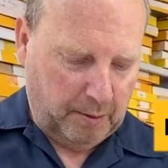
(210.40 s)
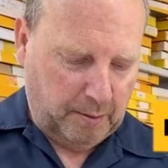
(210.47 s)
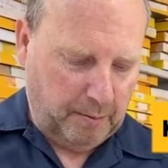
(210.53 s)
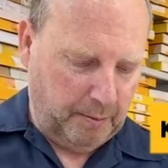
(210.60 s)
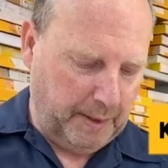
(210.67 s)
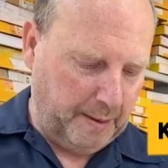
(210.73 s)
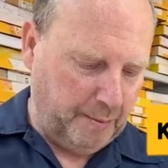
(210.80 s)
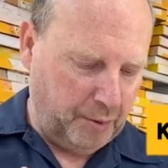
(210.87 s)

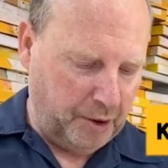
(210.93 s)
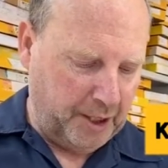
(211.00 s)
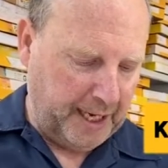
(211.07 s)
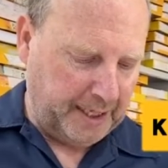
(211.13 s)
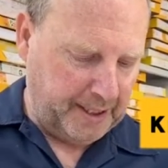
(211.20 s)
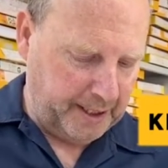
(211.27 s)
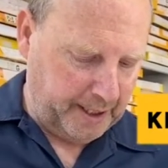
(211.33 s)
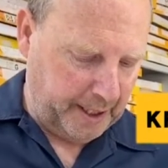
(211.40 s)
being
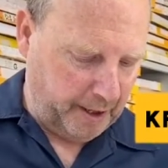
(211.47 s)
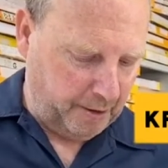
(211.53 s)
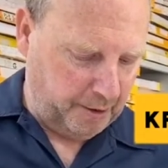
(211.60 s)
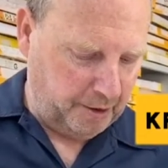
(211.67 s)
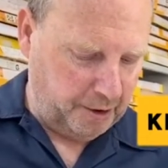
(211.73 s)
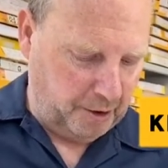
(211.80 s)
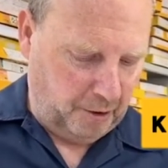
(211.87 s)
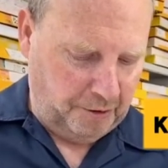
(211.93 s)
projected down
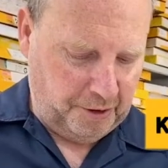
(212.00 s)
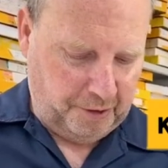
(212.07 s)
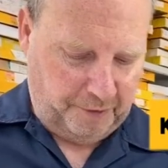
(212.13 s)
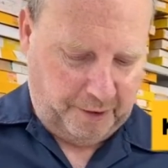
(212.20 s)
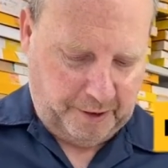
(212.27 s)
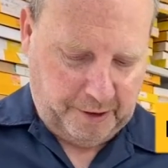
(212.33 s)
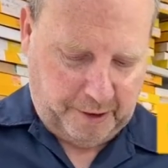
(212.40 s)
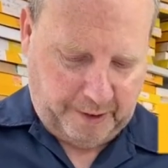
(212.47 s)
onto the, onto the
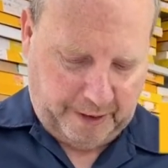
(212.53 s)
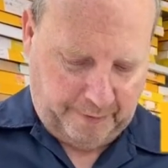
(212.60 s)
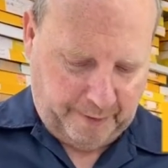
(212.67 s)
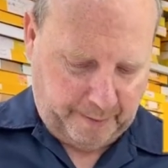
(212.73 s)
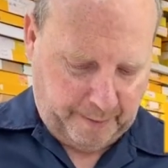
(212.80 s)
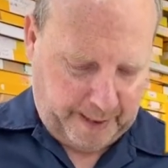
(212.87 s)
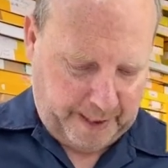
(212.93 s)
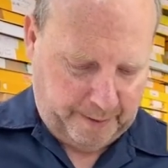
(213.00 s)

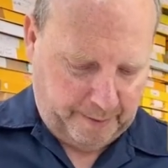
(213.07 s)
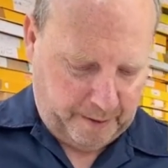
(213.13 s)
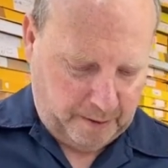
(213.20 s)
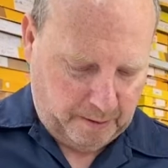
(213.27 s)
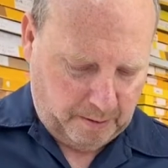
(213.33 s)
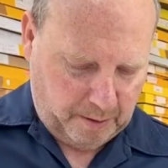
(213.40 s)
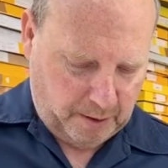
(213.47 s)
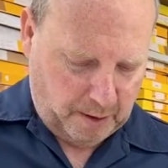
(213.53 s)
photographic paper,
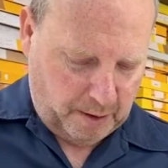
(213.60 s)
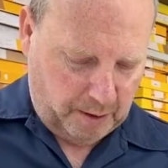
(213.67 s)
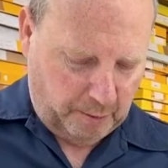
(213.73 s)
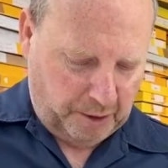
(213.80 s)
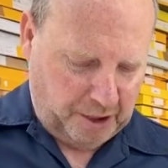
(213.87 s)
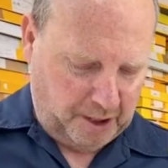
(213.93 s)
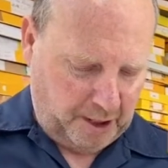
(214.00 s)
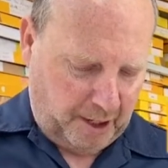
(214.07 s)

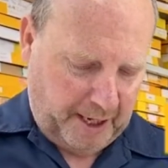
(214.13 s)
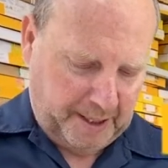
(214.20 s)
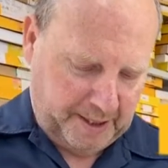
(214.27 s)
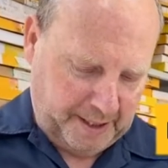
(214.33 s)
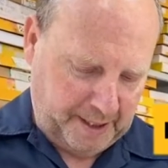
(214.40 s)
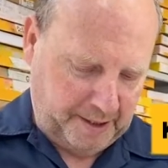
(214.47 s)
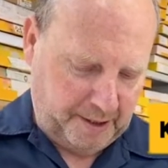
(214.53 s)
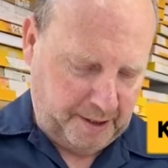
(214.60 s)
which is light
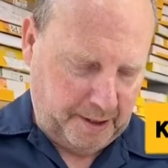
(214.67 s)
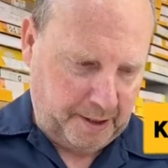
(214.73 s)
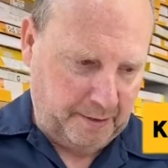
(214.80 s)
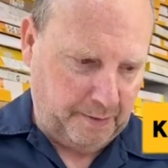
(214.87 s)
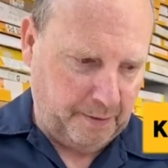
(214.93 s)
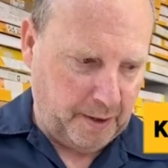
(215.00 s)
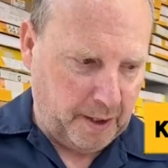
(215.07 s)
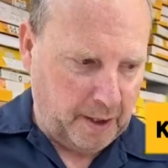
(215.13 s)
sensitive,
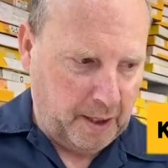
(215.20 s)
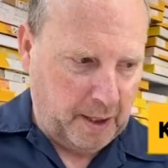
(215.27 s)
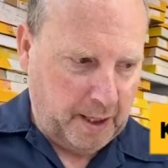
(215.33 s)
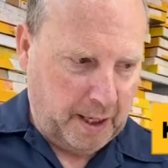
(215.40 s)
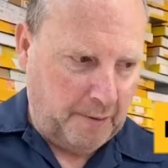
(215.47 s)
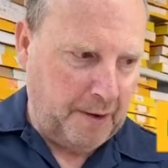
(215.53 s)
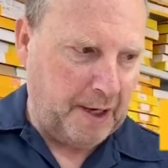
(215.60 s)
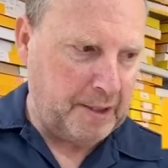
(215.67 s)

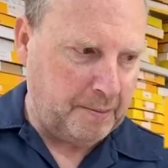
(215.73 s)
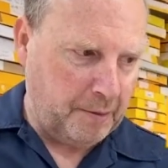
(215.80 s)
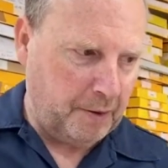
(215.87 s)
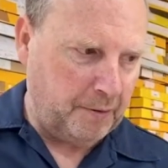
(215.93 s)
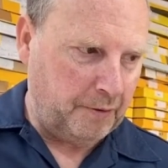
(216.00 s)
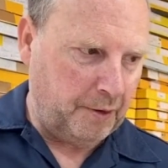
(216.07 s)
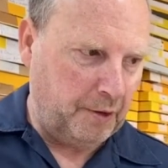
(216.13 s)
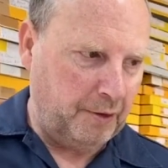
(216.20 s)
and then it's put
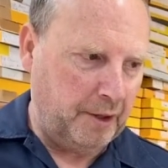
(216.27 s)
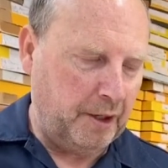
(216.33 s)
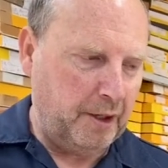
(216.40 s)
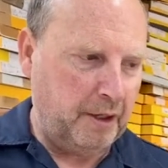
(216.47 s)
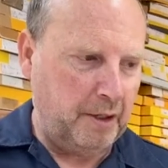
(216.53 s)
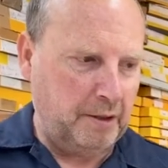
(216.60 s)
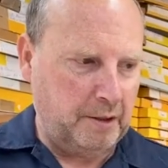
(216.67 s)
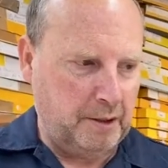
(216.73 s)
through
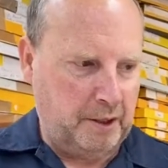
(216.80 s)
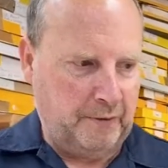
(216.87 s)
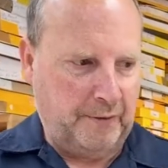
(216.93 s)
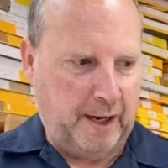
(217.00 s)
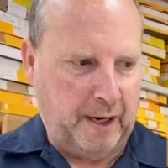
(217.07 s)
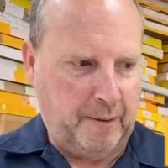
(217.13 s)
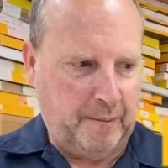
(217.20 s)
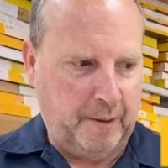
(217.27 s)
the
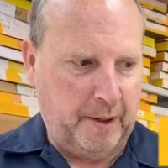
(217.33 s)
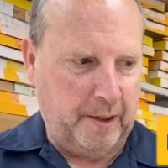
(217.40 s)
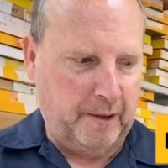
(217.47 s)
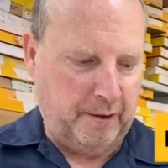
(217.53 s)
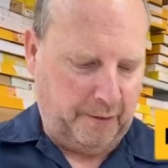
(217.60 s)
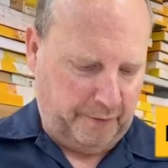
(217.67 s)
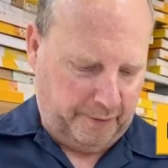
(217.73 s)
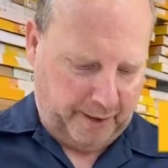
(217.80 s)
developer,
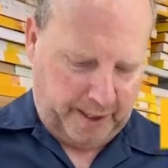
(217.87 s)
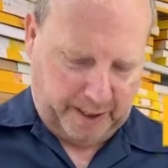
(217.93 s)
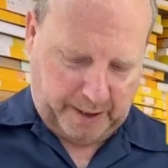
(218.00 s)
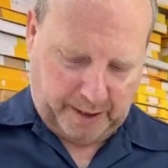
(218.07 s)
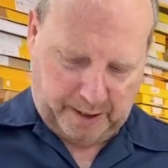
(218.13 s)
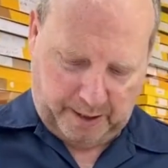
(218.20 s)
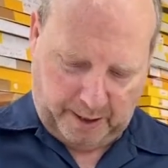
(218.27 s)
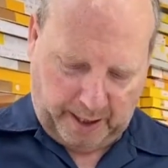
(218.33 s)
the
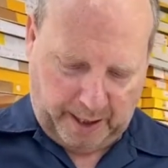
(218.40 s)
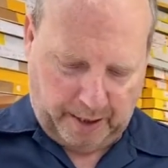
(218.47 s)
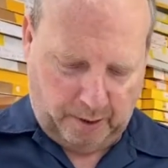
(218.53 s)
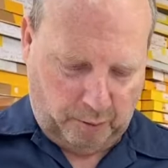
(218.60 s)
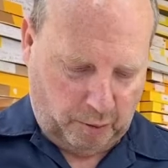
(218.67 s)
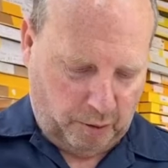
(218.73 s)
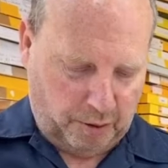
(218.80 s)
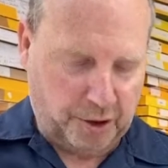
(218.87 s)
fix, and the
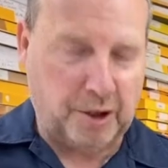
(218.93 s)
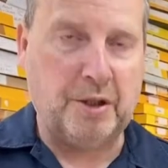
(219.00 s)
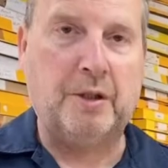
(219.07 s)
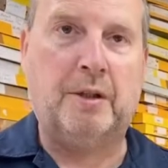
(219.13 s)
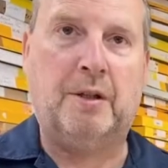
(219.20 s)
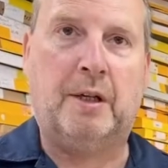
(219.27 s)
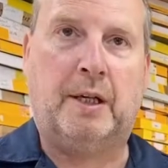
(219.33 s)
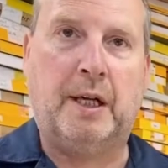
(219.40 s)
wash,
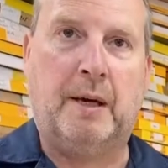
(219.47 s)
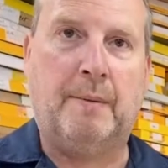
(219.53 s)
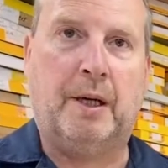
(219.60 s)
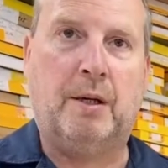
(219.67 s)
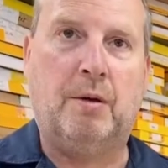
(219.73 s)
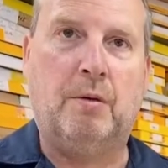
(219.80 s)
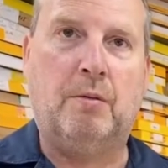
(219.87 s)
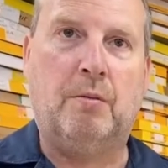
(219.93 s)
the
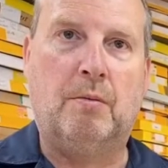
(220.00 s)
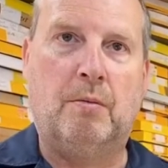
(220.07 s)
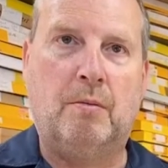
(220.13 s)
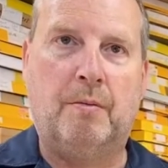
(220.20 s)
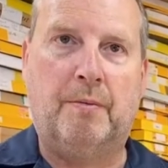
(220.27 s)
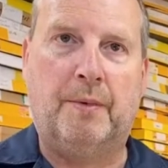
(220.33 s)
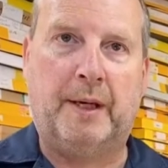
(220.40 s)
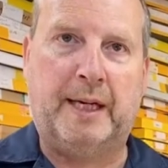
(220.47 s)
chemical,
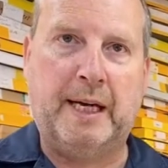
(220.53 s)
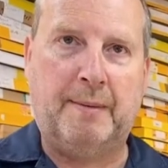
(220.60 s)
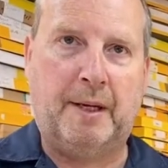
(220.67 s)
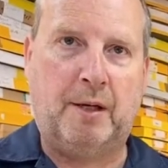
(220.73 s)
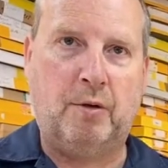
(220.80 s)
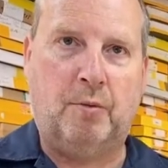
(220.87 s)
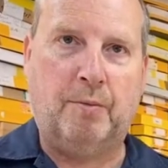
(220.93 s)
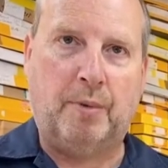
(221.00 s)
the
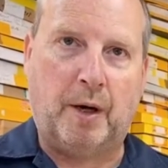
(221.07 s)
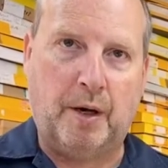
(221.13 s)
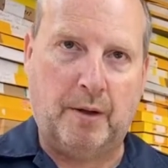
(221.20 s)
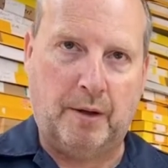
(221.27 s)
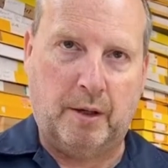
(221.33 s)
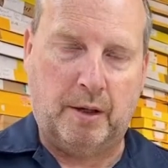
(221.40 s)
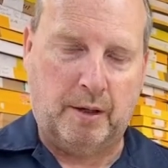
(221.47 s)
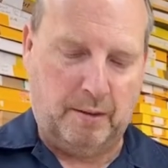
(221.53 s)
chemical pr
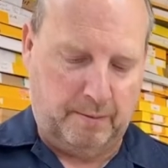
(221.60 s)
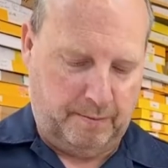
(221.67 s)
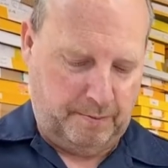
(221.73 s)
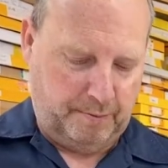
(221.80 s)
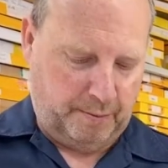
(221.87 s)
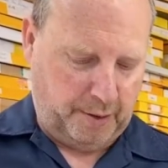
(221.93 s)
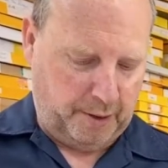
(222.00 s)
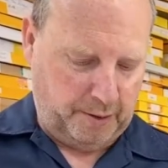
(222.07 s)
um,
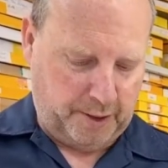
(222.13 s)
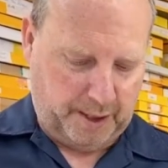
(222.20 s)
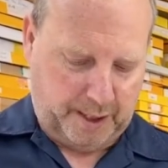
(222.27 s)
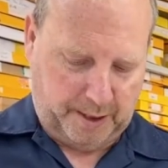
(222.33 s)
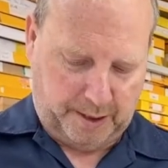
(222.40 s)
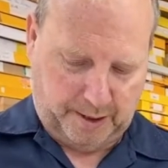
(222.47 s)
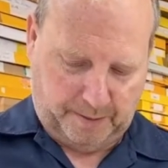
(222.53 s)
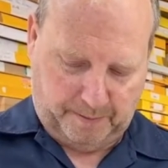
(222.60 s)
process.